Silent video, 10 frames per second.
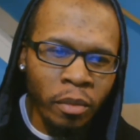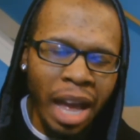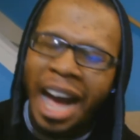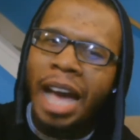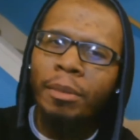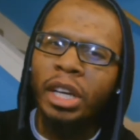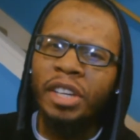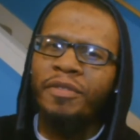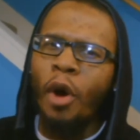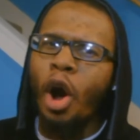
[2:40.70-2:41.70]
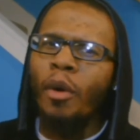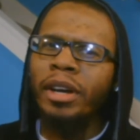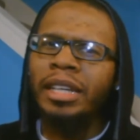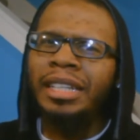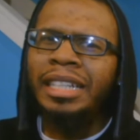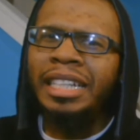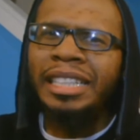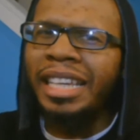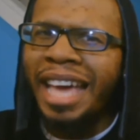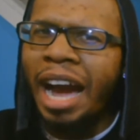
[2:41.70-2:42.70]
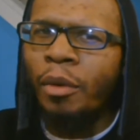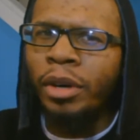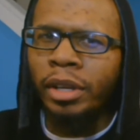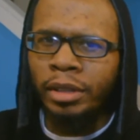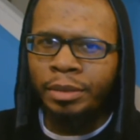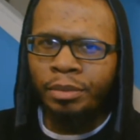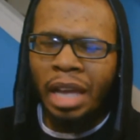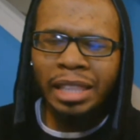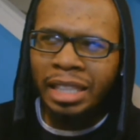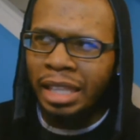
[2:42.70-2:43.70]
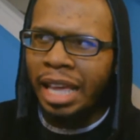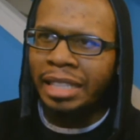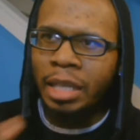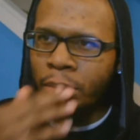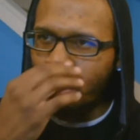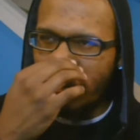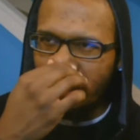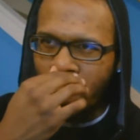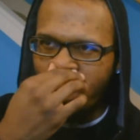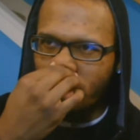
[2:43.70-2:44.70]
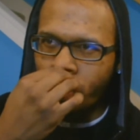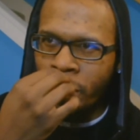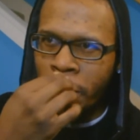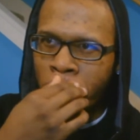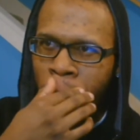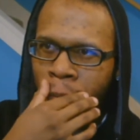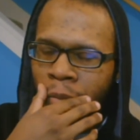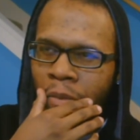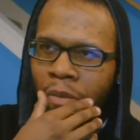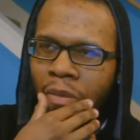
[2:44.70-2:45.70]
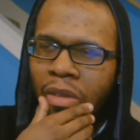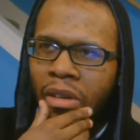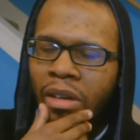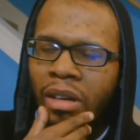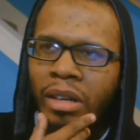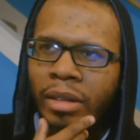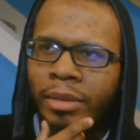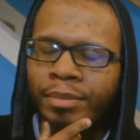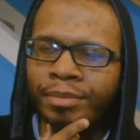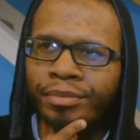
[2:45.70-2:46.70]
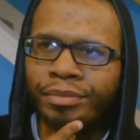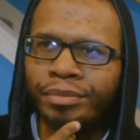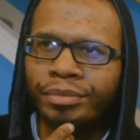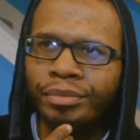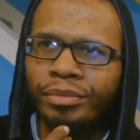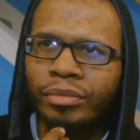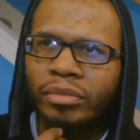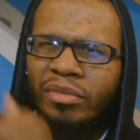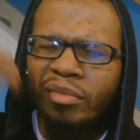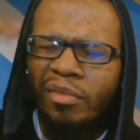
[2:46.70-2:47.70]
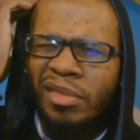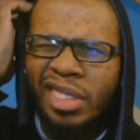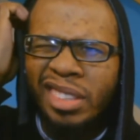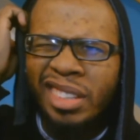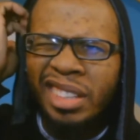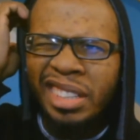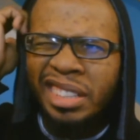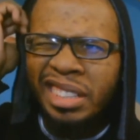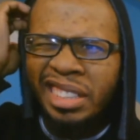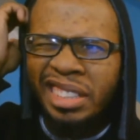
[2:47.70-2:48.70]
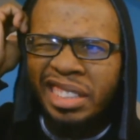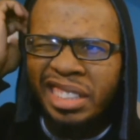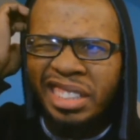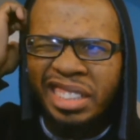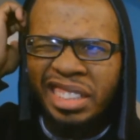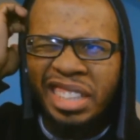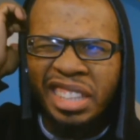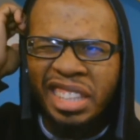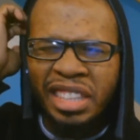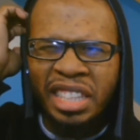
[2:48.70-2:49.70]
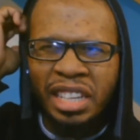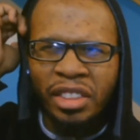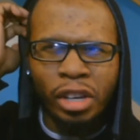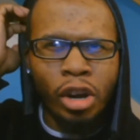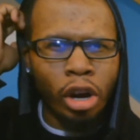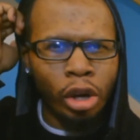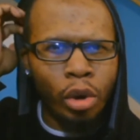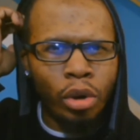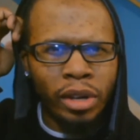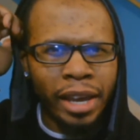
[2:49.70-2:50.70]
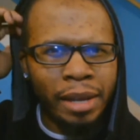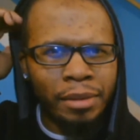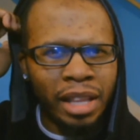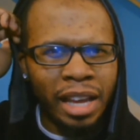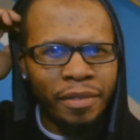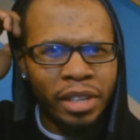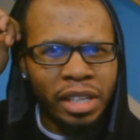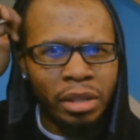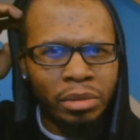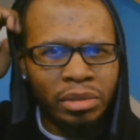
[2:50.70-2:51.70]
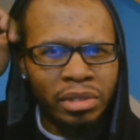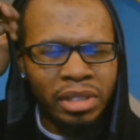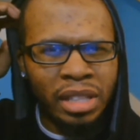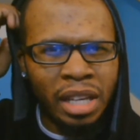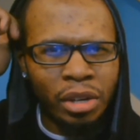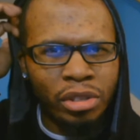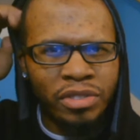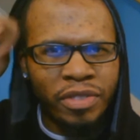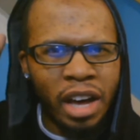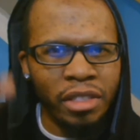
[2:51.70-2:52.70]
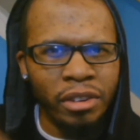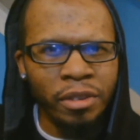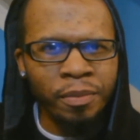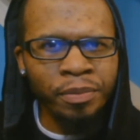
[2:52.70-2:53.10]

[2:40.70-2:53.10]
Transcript: I am looking forward to that one. I think the last episode I saw was when the gargoyle came to life and killed the girl's father.